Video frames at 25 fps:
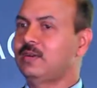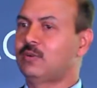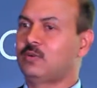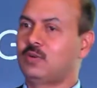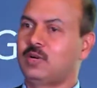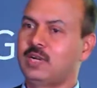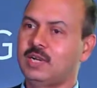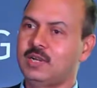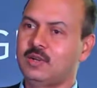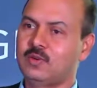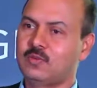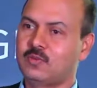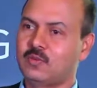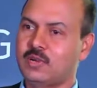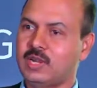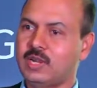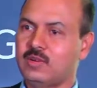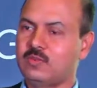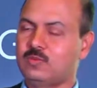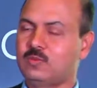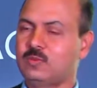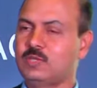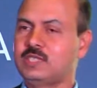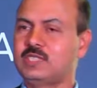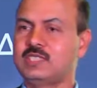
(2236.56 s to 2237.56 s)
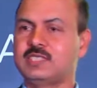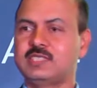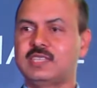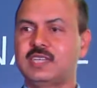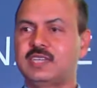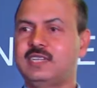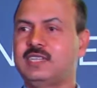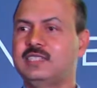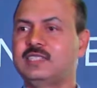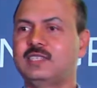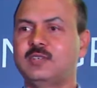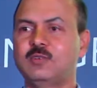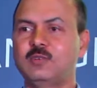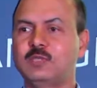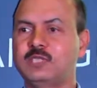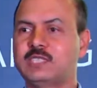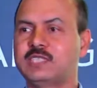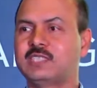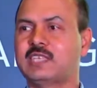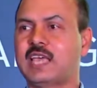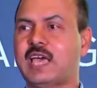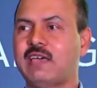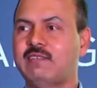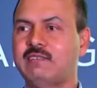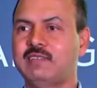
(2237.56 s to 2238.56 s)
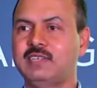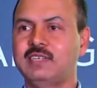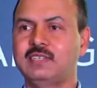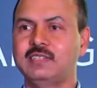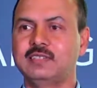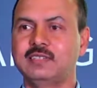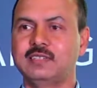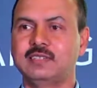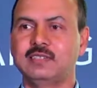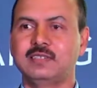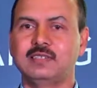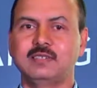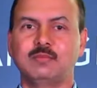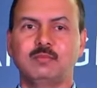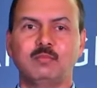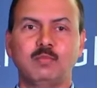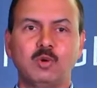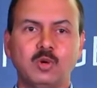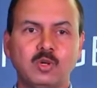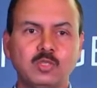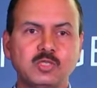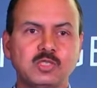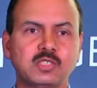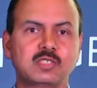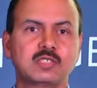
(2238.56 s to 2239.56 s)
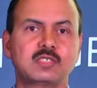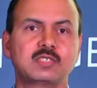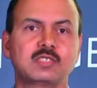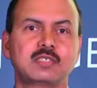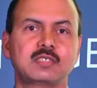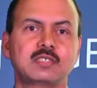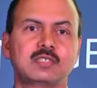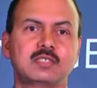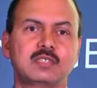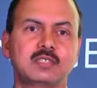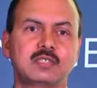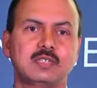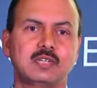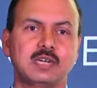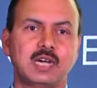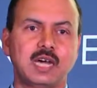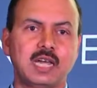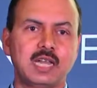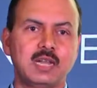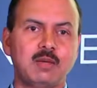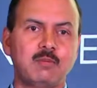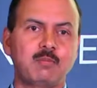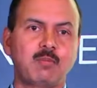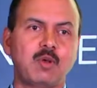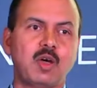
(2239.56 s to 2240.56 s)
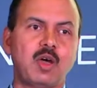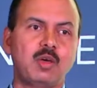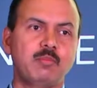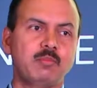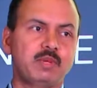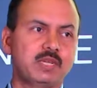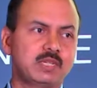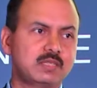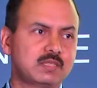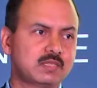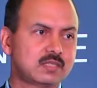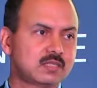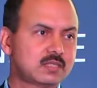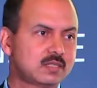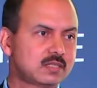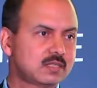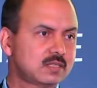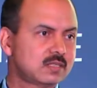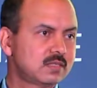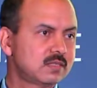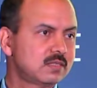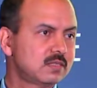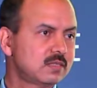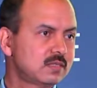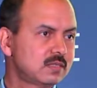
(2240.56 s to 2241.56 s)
in the world where, which is the reason which is having most unemployment?